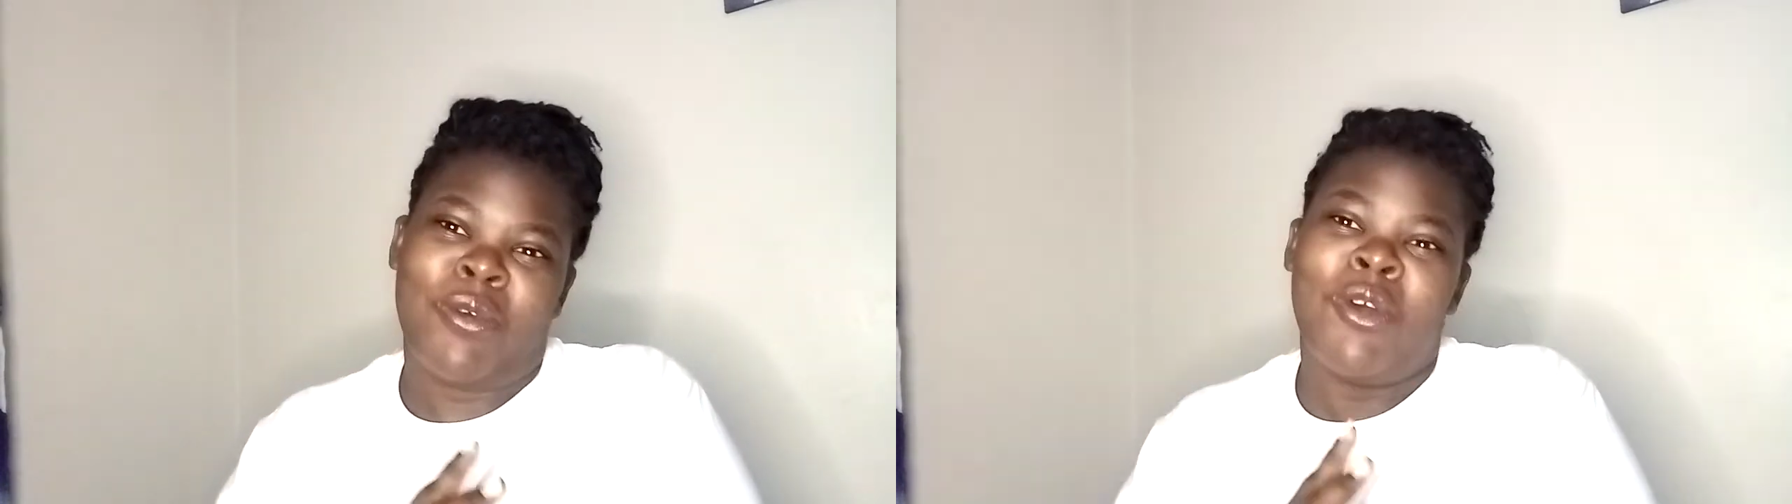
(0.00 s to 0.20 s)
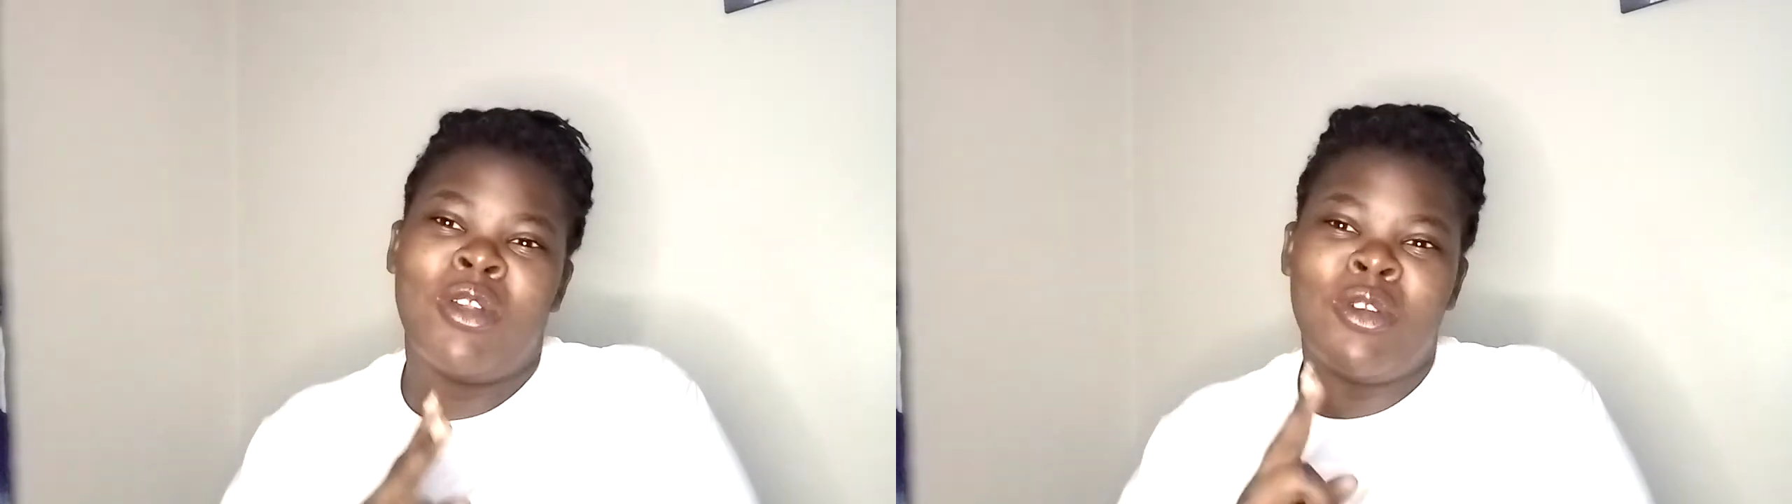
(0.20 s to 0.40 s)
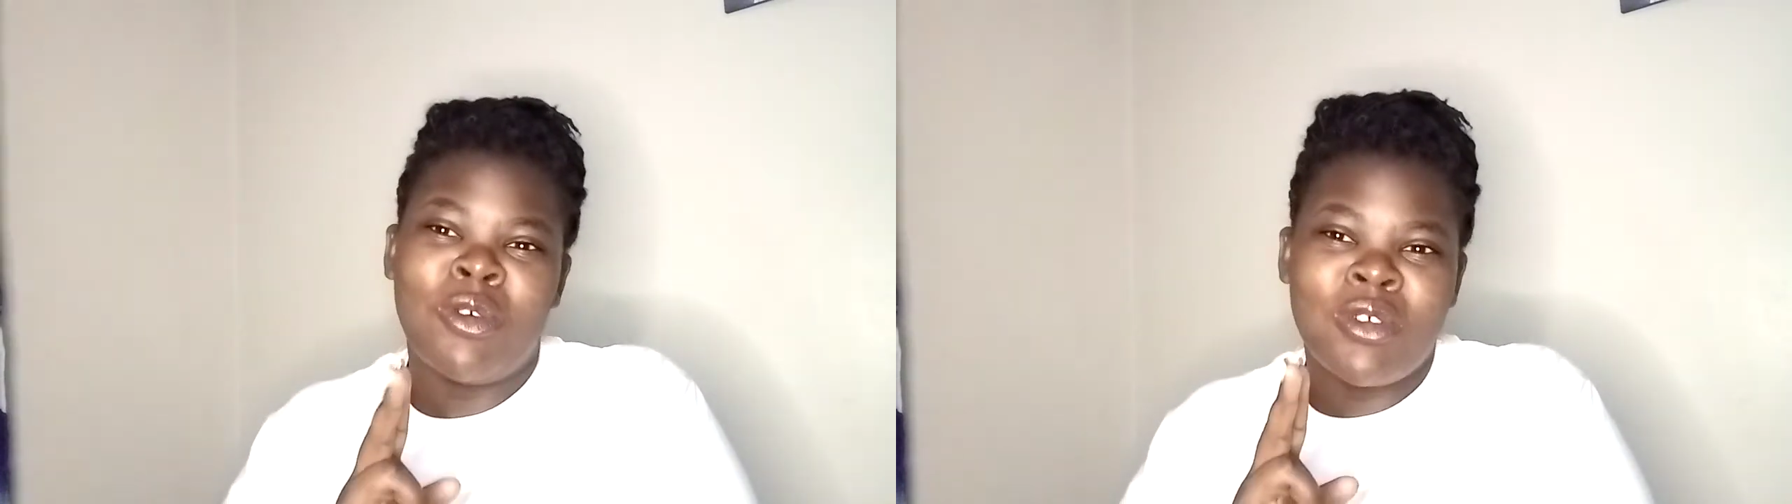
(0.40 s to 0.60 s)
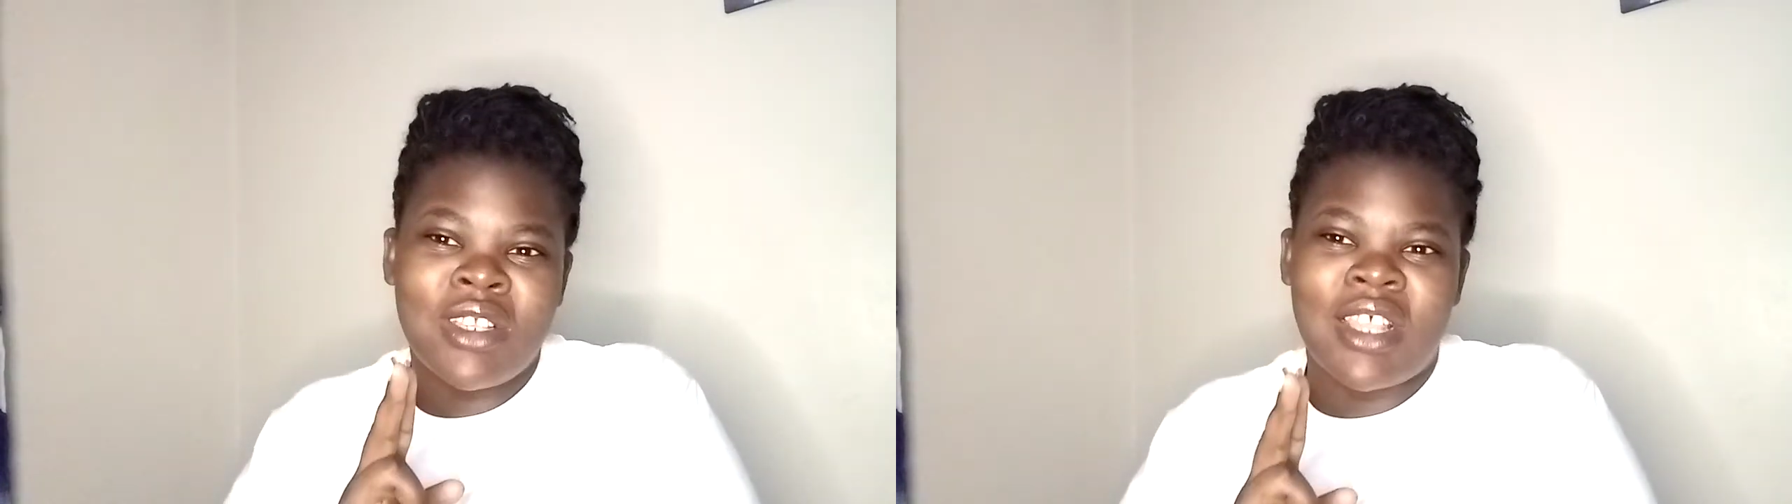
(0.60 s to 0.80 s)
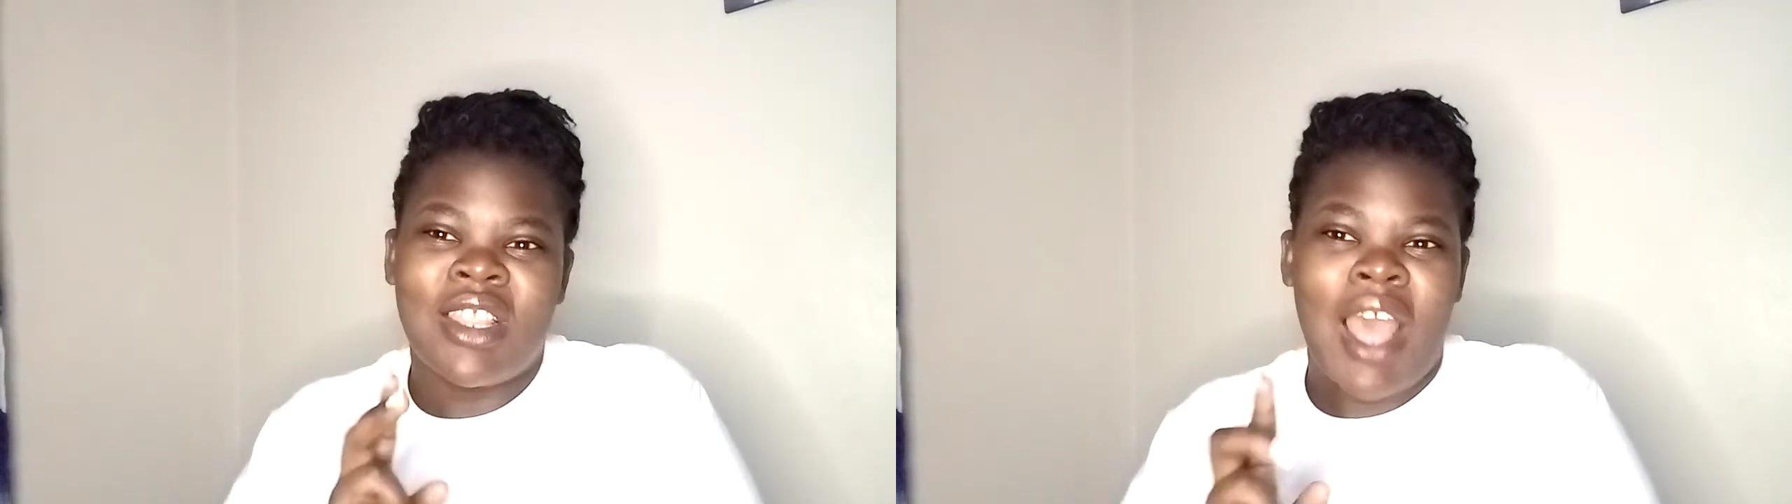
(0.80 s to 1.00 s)
God knows
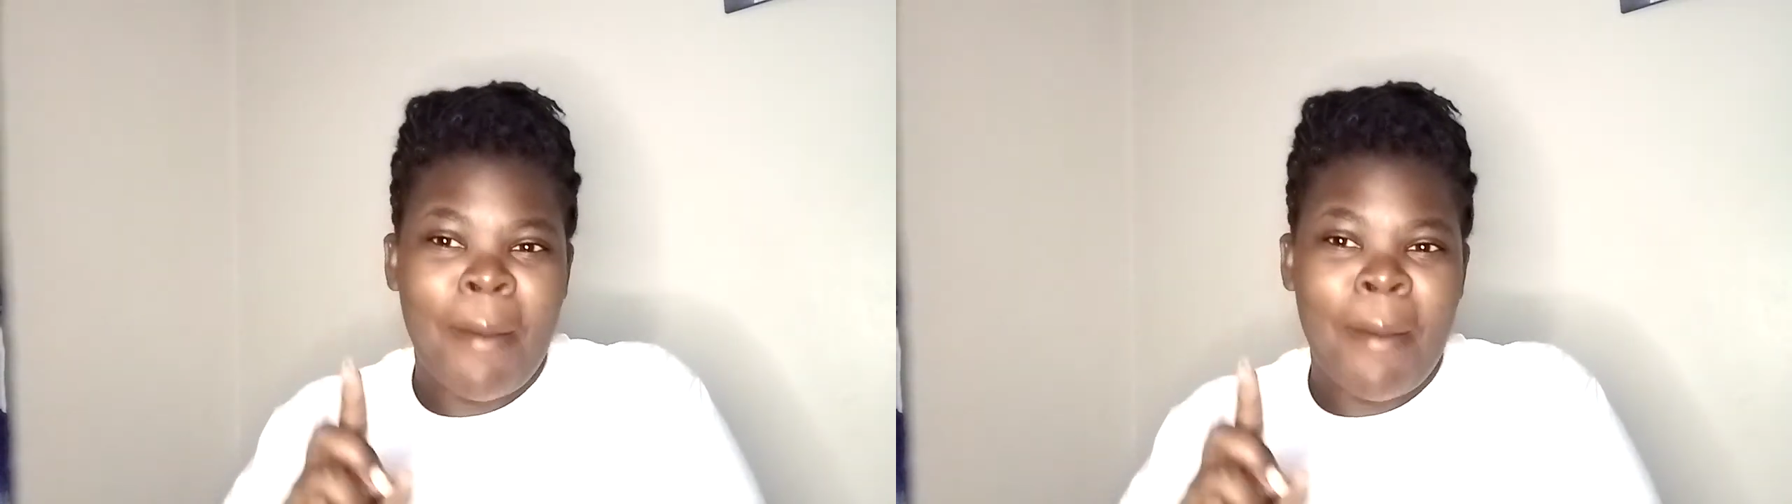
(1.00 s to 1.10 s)
a